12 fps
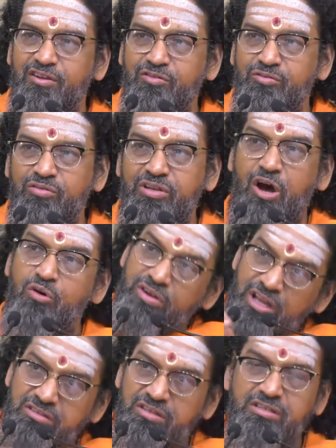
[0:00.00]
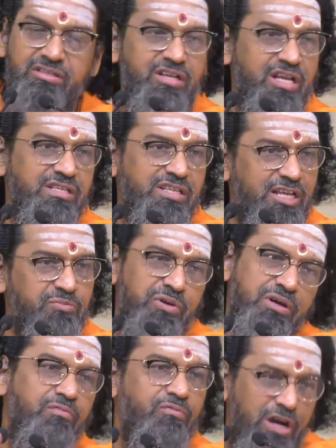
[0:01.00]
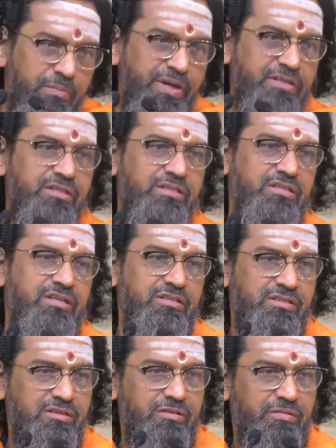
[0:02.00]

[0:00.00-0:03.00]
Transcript: So noun existence has become verb existence.